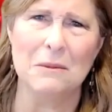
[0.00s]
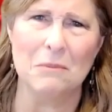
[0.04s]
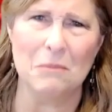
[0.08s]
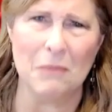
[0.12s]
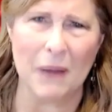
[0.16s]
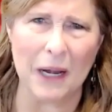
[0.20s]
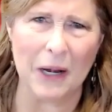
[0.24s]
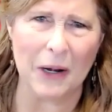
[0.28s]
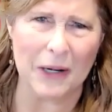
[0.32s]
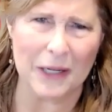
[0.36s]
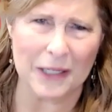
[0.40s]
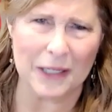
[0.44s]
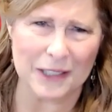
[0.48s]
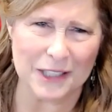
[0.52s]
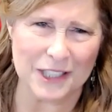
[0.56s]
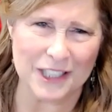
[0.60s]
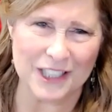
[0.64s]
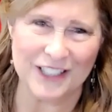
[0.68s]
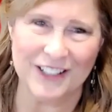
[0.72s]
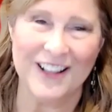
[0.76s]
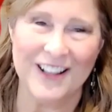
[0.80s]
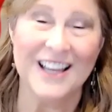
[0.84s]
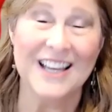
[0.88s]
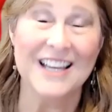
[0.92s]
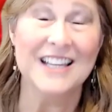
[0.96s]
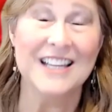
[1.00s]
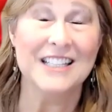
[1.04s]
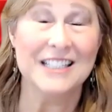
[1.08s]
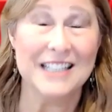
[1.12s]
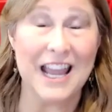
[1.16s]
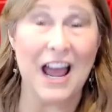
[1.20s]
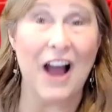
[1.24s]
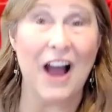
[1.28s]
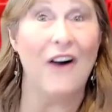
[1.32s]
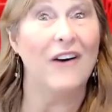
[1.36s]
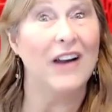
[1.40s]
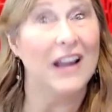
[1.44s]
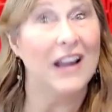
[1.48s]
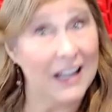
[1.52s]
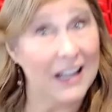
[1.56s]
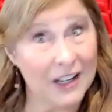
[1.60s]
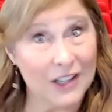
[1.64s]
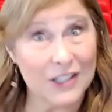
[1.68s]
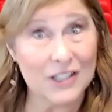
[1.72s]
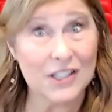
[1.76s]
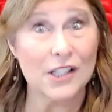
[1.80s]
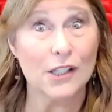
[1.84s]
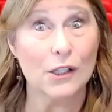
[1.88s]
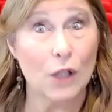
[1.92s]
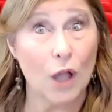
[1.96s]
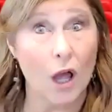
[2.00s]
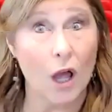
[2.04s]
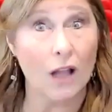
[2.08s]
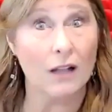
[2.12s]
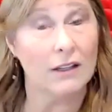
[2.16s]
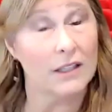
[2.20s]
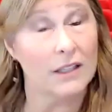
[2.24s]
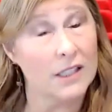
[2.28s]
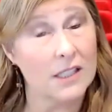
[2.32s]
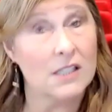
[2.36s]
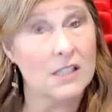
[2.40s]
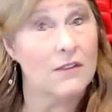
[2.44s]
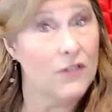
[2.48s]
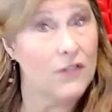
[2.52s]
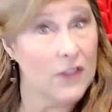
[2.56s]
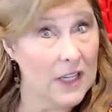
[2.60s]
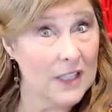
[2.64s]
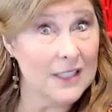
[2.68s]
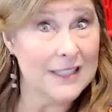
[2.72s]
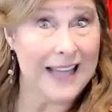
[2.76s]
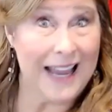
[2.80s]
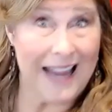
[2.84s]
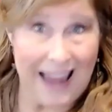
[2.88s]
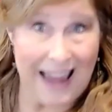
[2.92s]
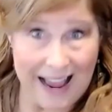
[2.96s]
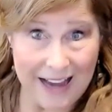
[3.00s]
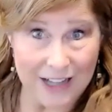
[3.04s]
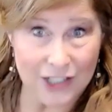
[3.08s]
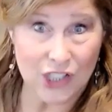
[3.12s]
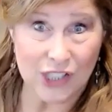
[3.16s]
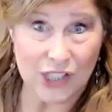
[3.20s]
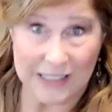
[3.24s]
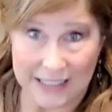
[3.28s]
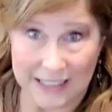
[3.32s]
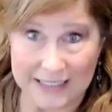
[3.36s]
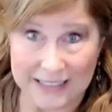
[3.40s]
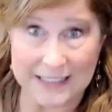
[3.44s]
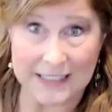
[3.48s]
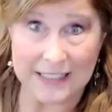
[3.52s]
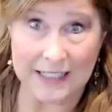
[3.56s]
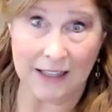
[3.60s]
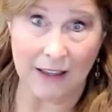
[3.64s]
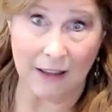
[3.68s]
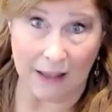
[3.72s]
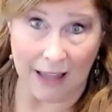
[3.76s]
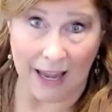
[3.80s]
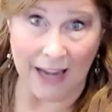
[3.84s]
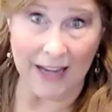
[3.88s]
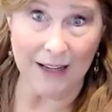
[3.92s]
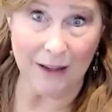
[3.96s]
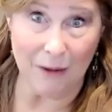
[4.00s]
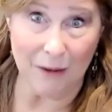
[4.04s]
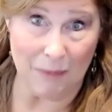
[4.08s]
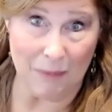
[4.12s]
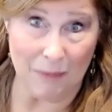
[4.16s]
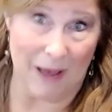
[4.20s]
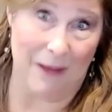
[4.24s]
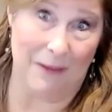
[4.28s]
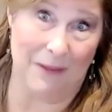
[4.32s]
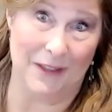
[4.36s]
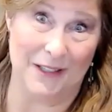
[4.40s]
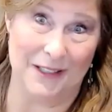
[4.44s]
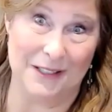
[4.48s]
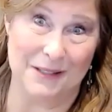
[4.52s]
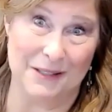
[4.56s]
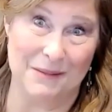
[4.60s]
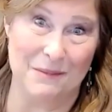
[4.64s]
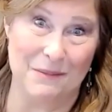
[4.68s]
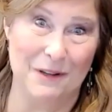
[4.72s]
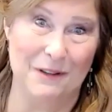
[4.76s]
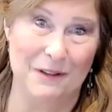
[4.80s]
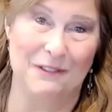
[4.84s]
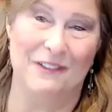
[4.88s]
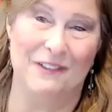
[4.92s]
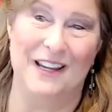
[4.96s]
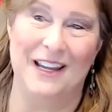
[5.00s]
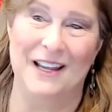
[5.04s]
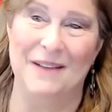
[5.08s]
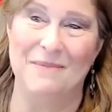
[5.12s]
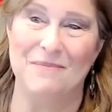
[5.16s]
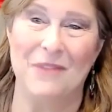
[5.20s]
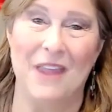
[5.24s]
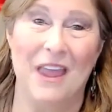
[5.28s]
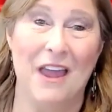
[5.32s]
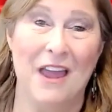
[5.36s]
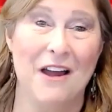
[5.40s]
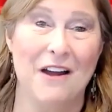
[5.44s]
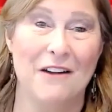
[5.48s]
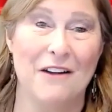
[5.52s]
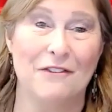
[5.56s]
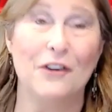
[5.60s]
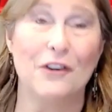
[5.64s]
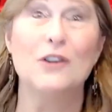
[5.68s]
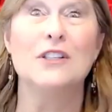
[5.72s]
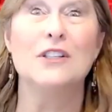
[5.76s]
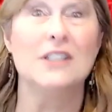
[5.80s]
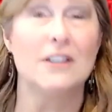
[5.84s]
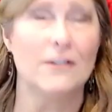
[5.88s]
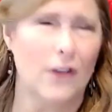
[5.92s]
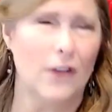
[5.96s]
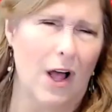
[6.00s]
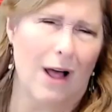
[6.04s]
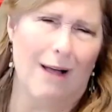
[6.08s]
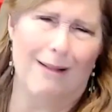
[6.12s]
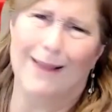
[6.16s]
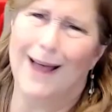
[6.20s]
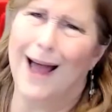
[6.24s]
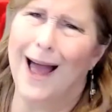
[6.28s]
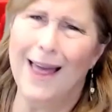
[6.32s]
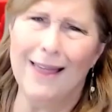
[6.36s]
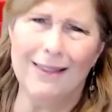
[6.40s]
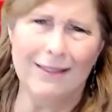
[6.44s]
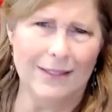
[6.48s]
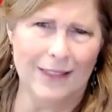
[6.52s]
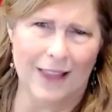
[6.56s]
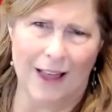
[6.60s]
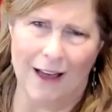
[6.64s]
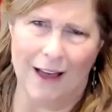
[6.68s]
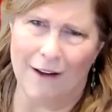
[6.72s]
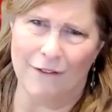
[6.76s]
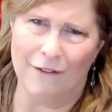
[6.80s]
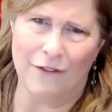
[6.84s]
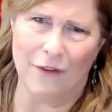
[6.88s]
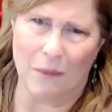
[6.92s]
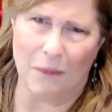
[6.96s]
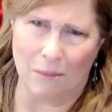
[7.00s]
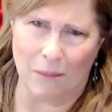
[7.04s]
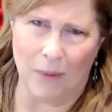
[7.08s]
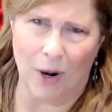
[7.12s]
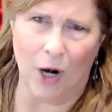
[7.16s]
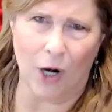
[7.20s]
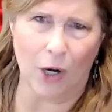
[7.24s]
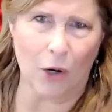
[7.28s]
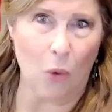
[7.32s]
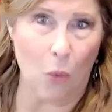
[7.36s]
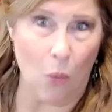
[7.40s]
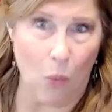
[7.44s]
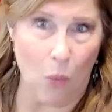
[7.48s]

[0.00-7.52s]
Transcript: in marriage. Now, here's the long list of things I actually did like about this movie. First of all, I love Mark